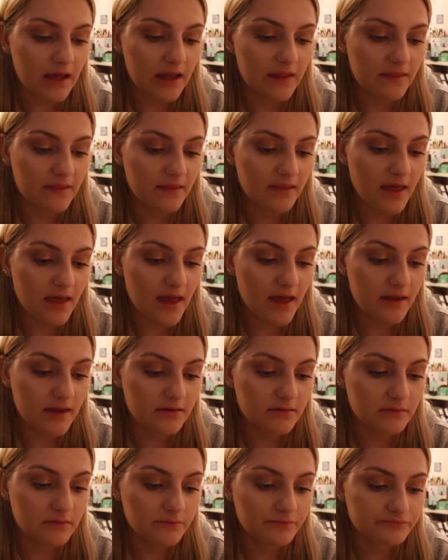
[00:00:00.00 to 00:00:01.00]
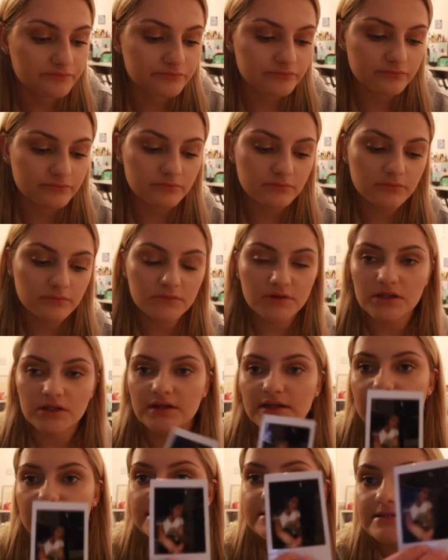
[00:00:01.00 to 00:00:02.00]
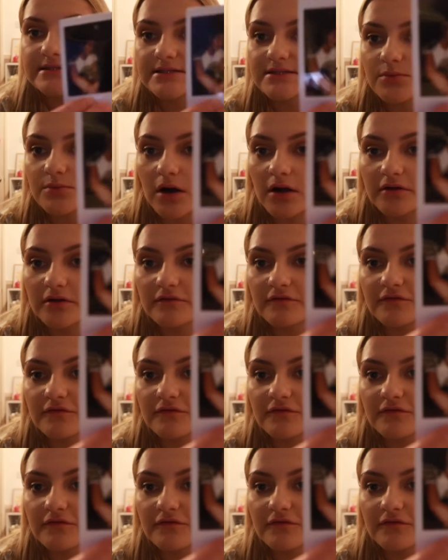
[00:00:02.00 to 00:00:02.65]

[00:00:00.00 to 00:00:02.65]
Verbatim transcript: And then there's this one